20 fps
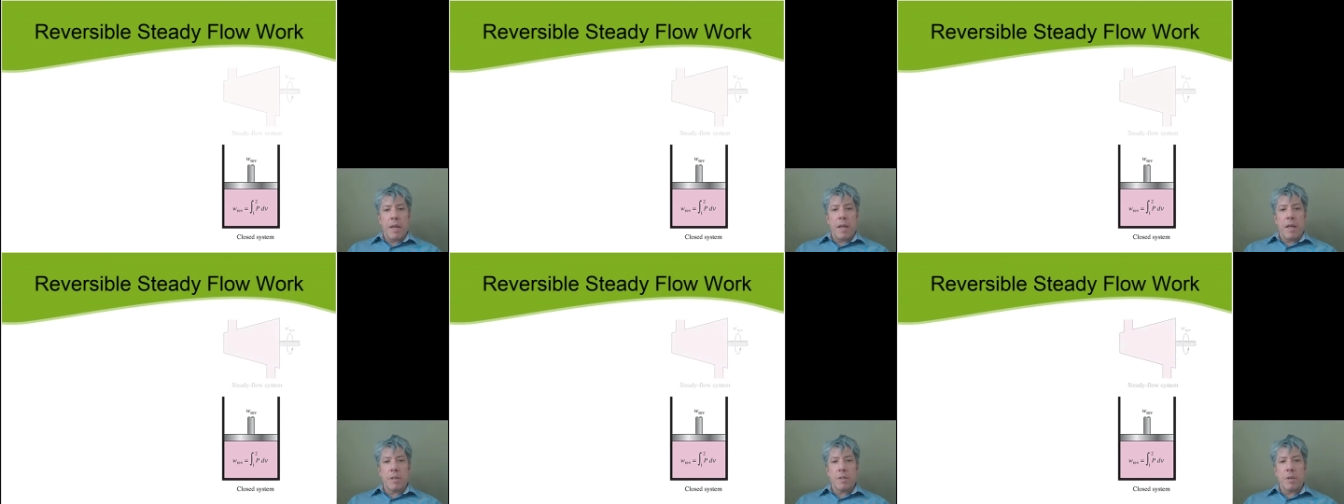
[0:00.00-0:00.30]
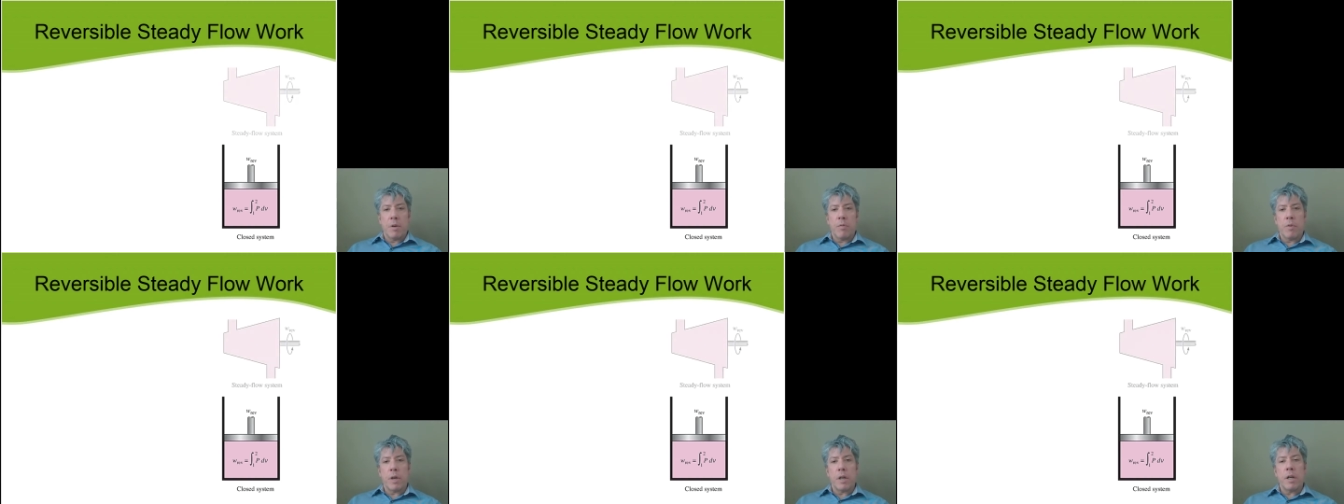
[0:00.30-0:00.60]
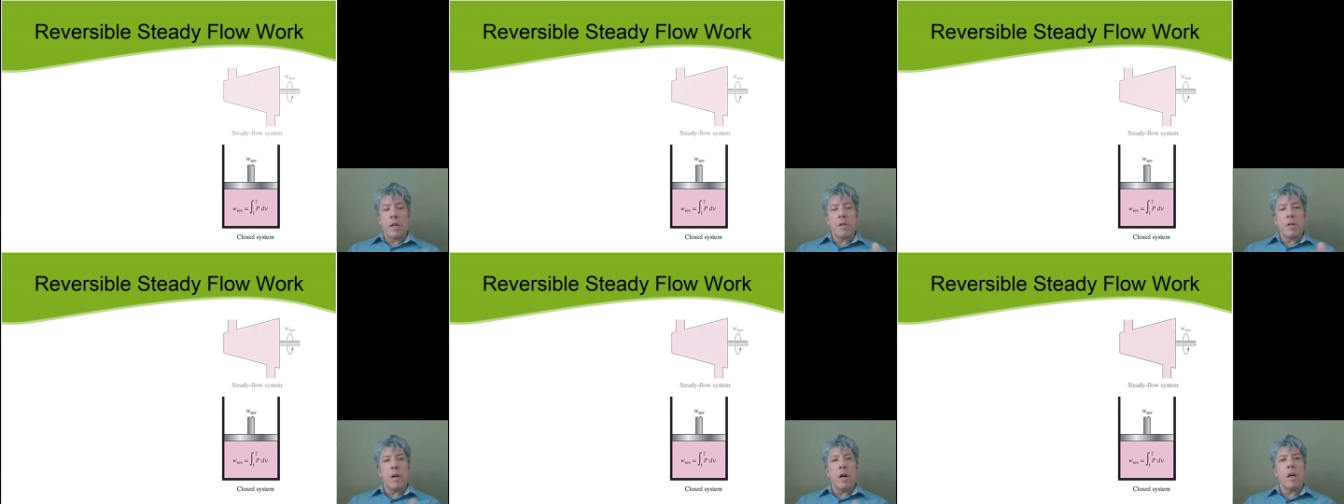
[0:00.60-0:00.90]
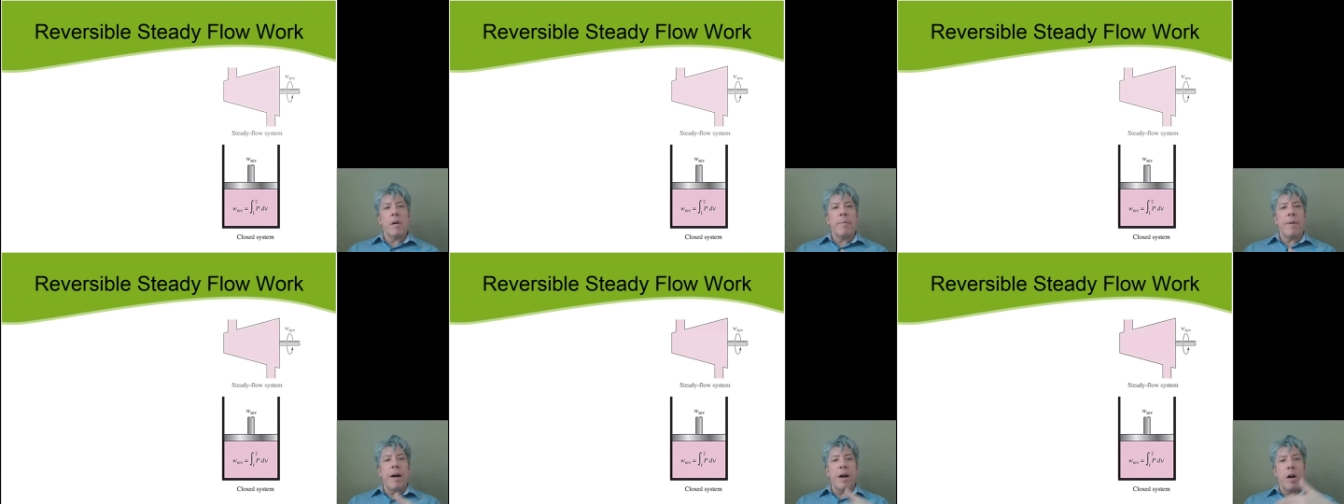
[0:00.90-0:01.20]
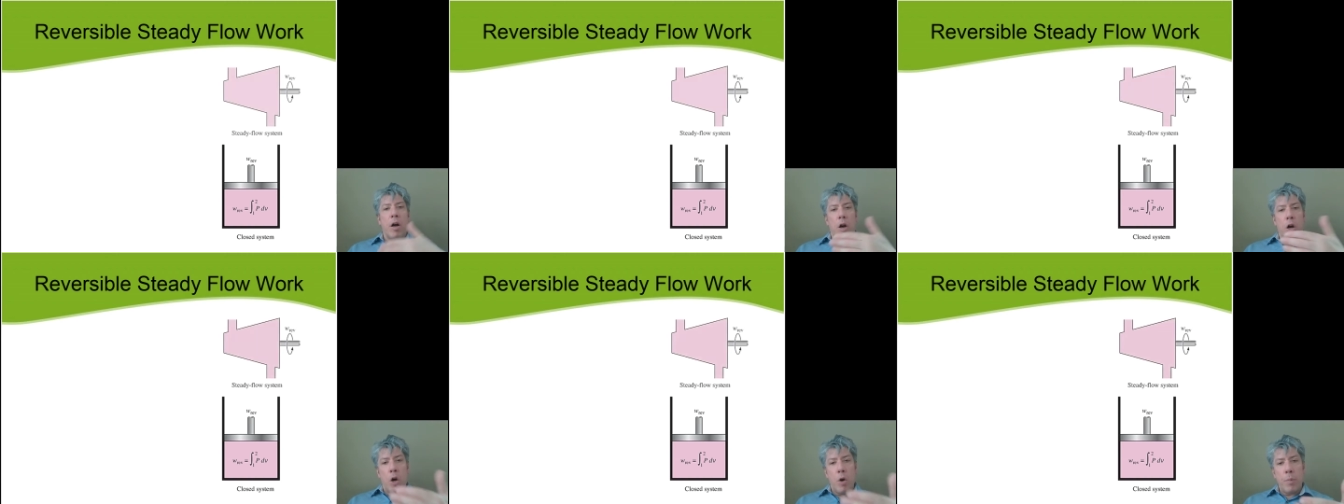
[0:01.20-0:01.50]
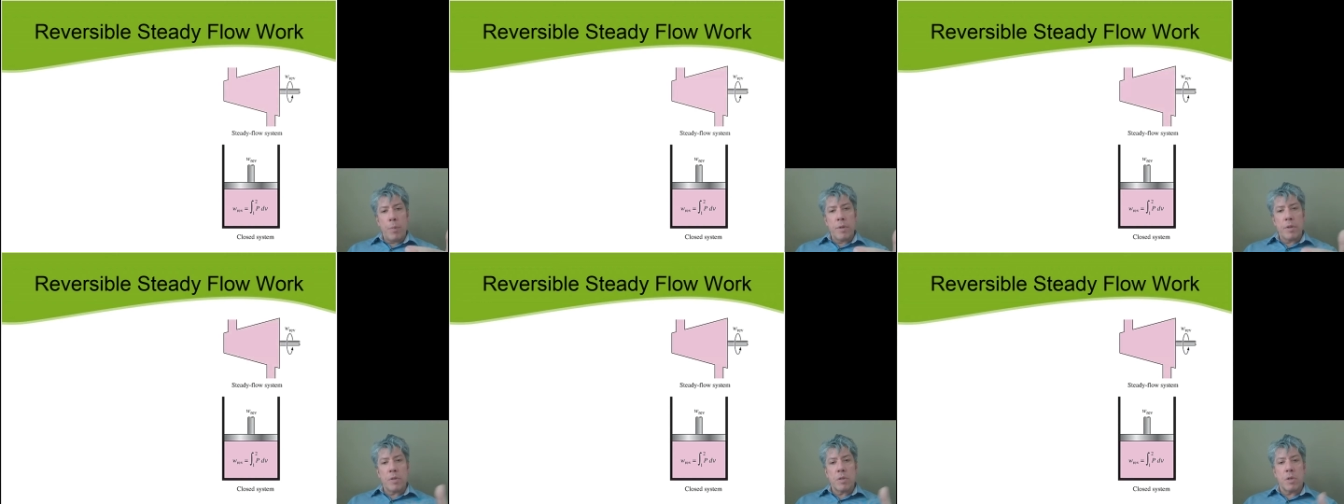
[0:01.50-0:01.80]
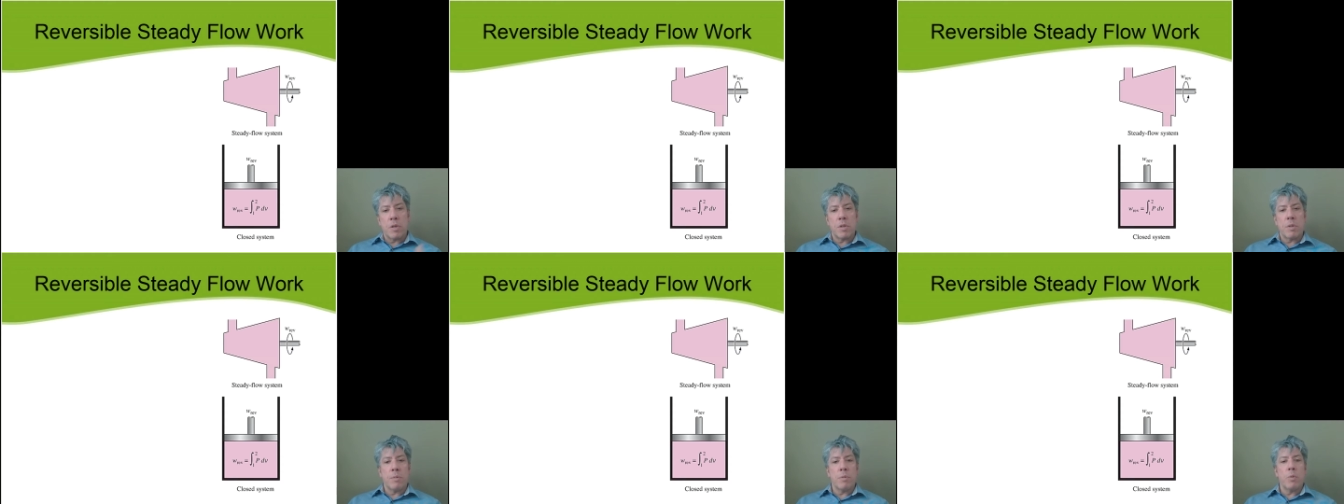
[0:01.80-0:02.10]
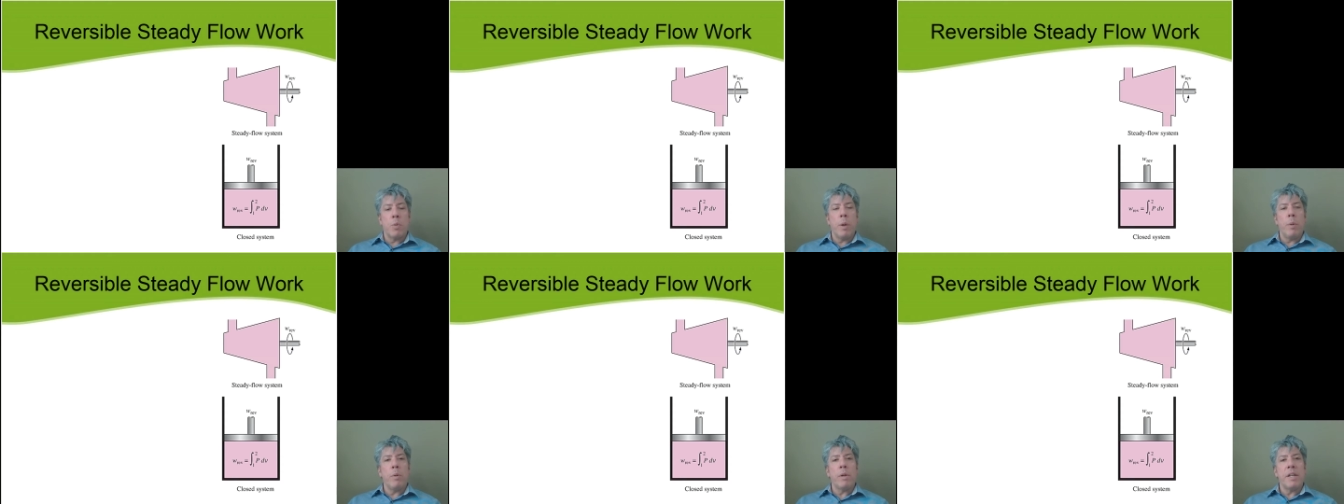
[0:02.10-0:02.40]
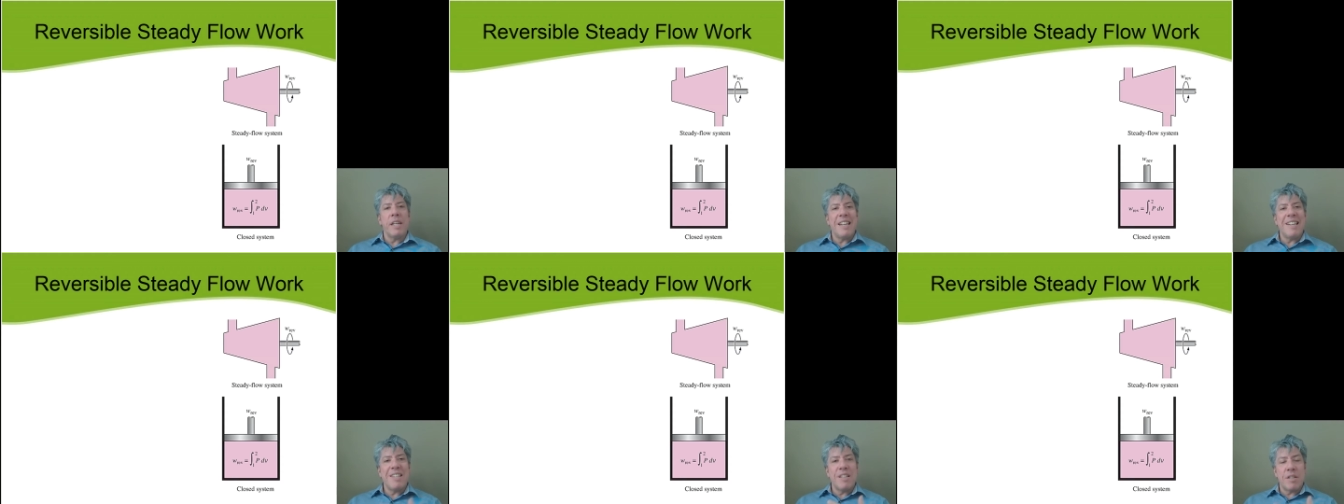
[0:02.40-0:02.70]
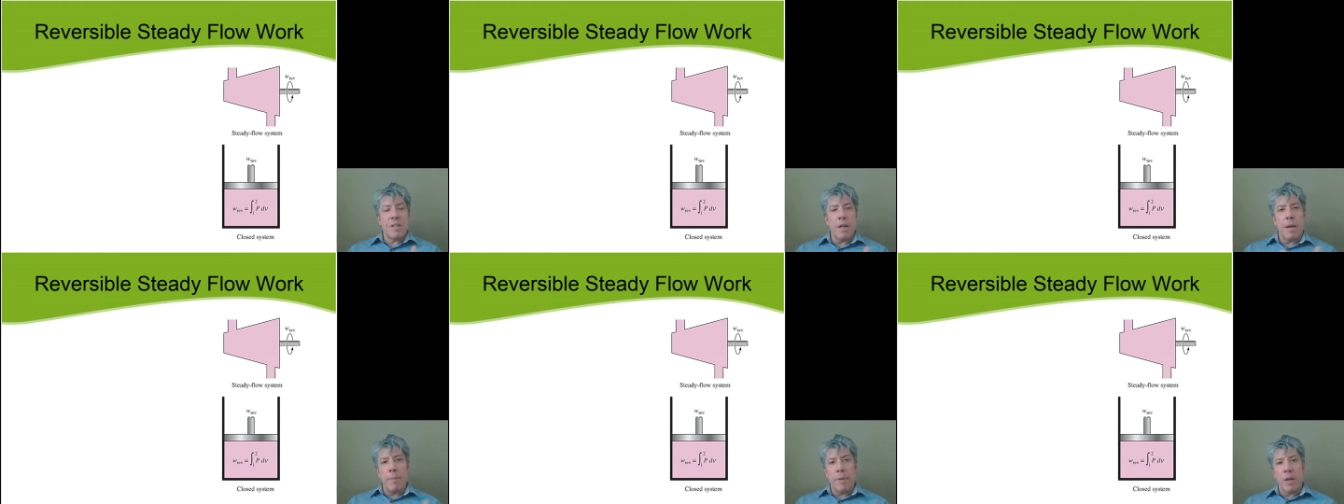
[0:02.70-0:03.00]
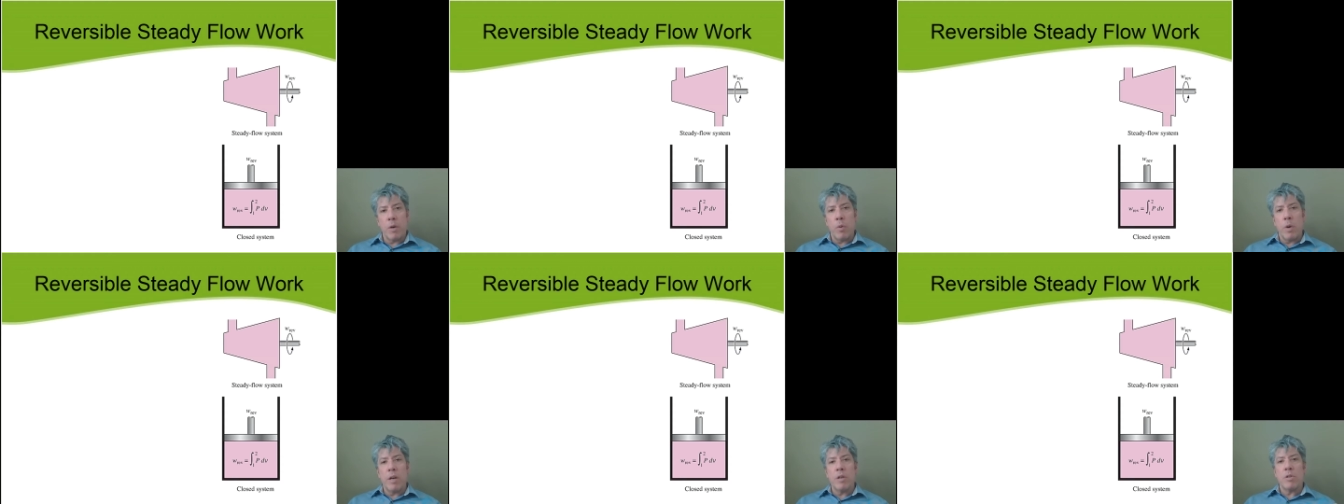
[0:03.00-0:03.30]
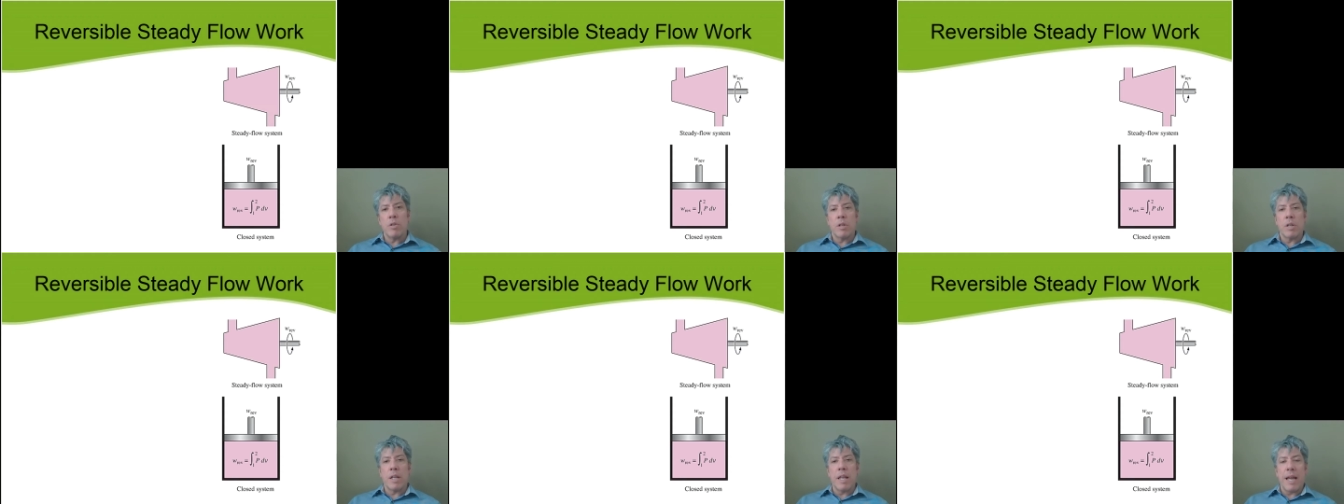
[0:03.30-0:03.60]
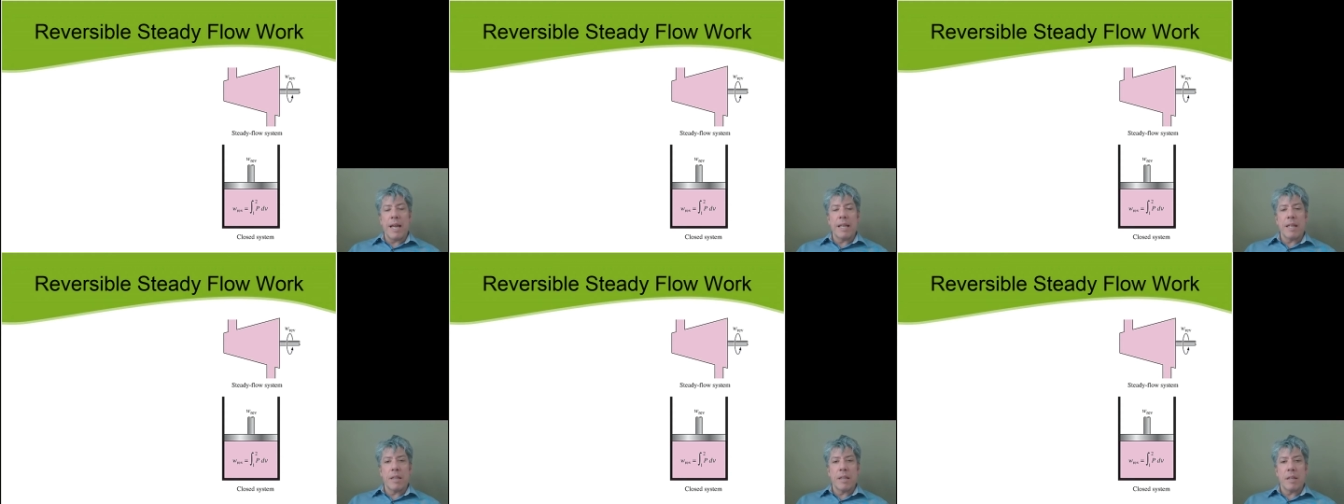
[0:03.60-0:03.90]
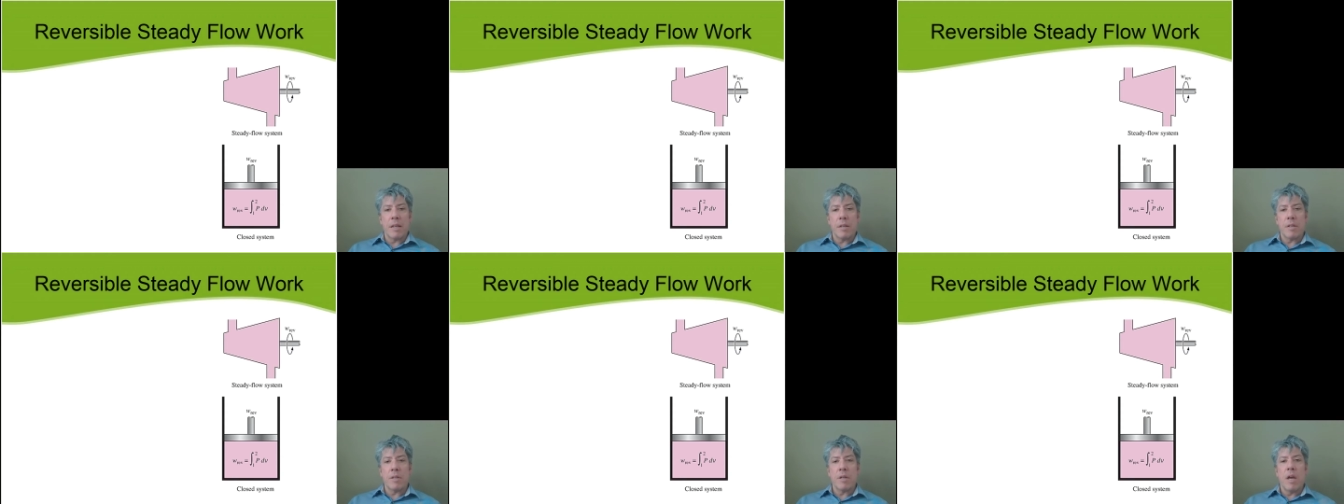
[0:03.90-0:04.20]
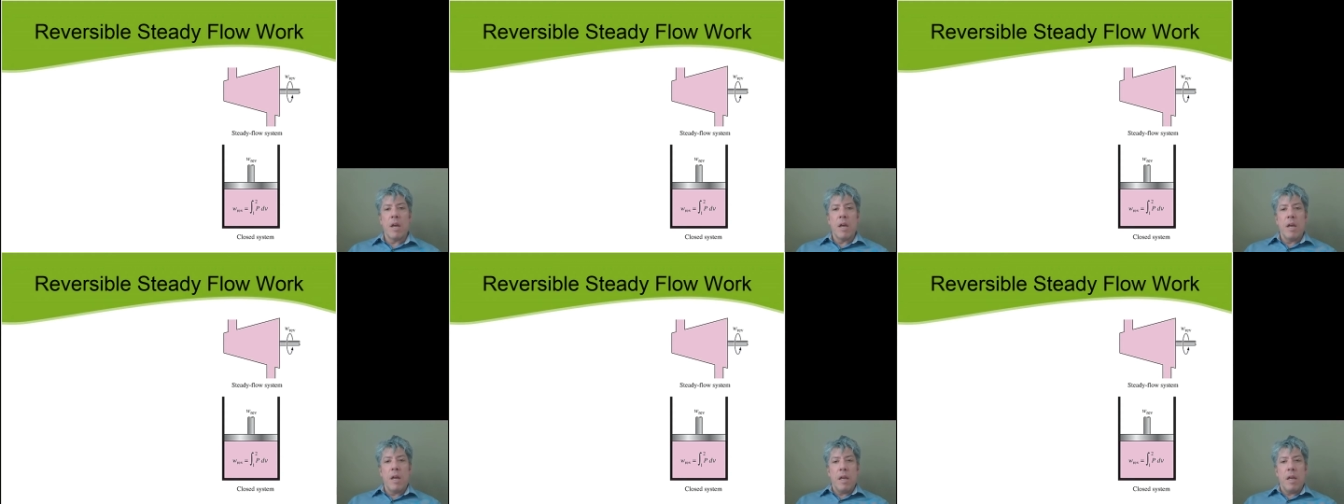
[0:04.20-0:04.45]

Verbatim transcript: And so if we're going to talk about open systems, we will need some equation like this